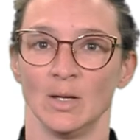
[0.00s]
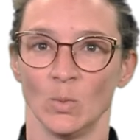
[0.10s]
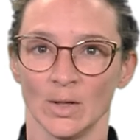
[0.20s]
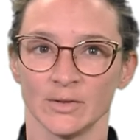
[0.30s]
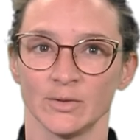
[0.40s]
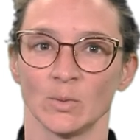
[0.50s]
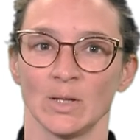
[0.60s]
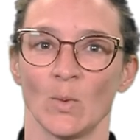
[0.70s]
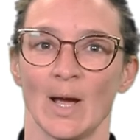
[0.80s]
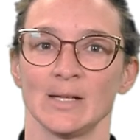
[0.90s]
What is the
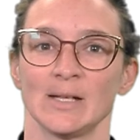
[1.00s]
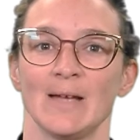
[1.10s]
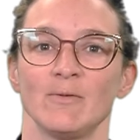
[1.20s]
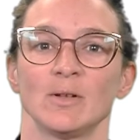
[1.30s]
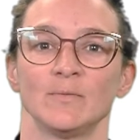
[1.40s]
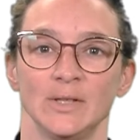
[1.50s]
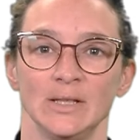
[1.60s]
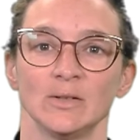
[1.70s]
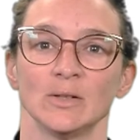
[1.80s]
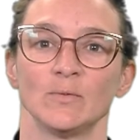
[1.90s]
required level of
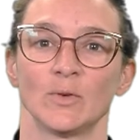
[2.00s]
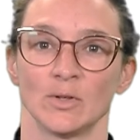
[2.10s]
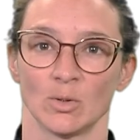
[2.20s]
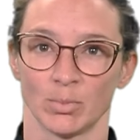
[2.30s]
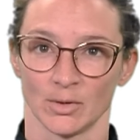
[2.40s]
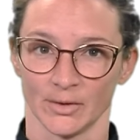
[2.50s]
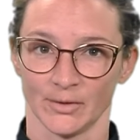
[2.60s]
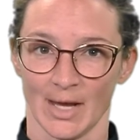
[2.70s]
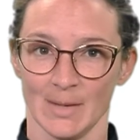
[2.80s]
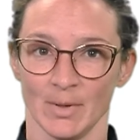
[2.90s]
detail for your
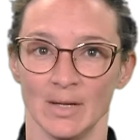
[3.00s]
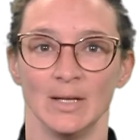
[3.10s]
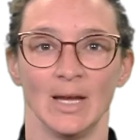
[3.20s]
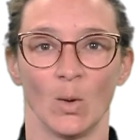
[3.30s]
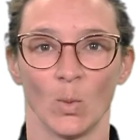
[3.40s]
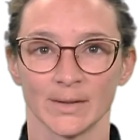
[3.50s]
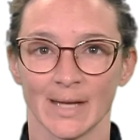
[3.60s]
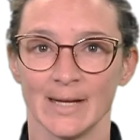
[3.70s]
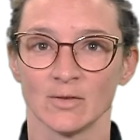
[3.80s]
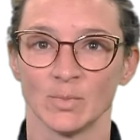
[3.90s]
prototype? And what
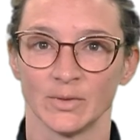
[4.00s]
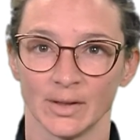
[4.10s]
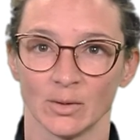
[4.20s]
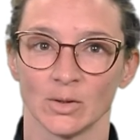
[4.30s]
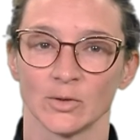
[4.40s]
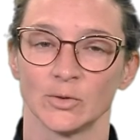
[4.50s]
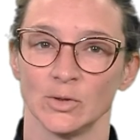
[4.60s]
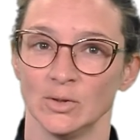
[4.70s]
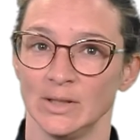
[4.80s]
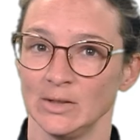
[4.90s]
kind of materials do
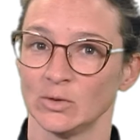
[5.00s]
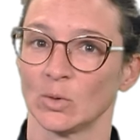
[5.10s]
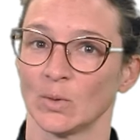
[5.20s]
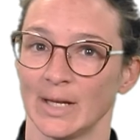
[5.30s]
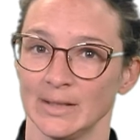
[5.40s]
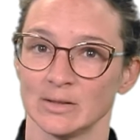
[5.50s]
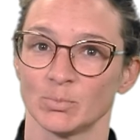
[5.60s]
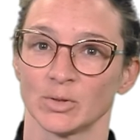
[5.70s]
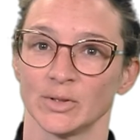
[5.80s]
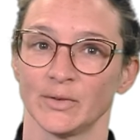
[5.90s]
you need to create this
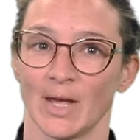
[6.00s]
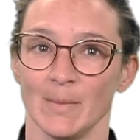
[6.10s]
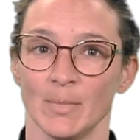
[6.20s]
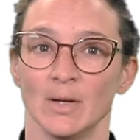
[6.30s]
prototype?